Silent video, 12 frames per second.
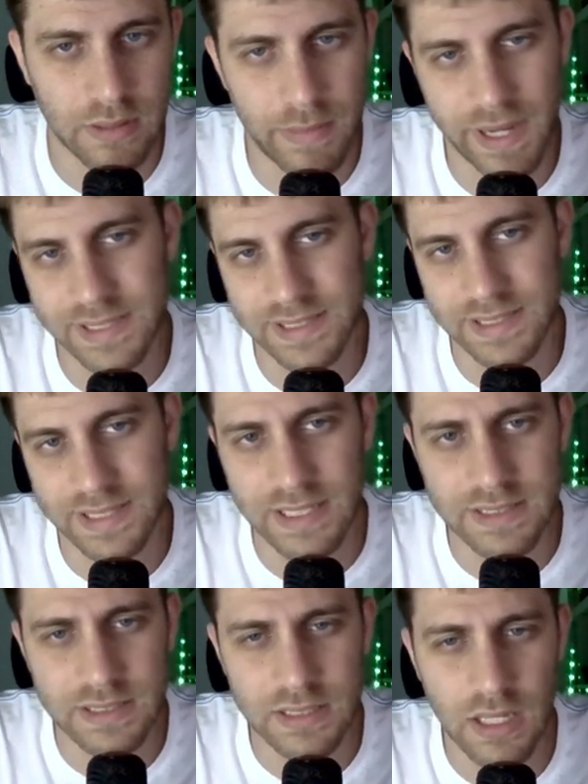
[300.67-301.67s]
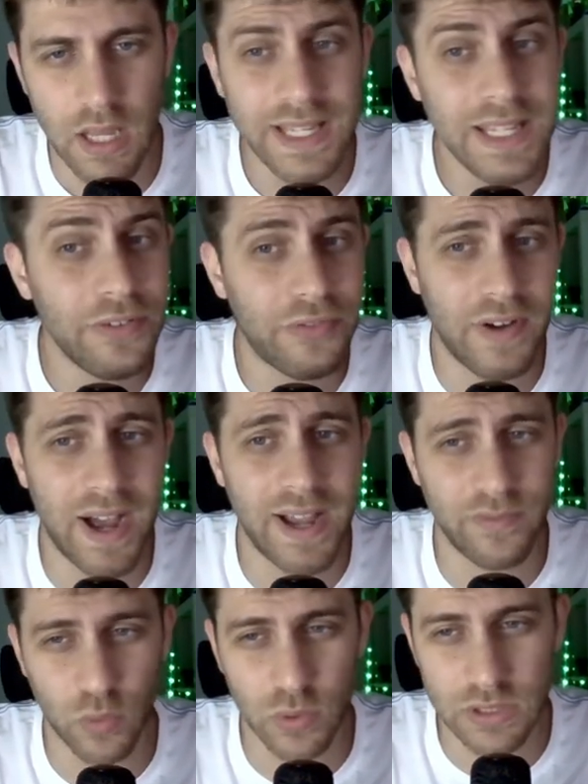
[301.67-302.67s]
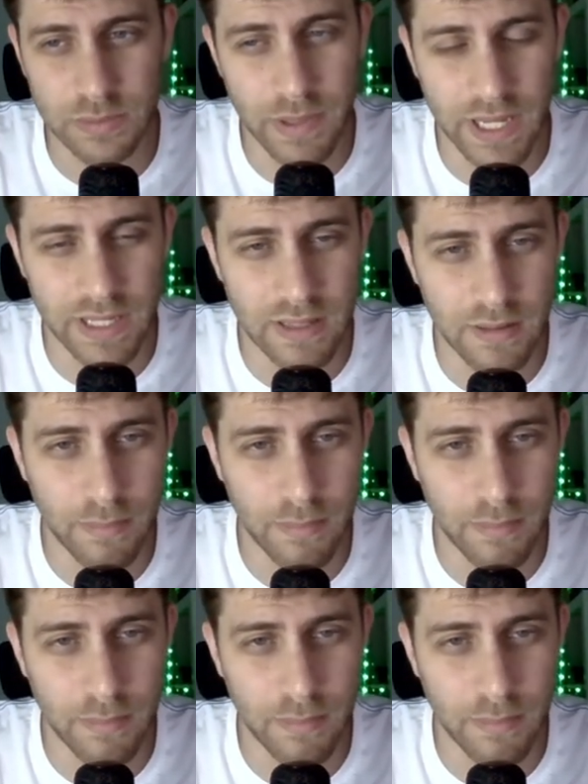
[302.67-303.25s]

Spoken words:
makes sense. e5 was played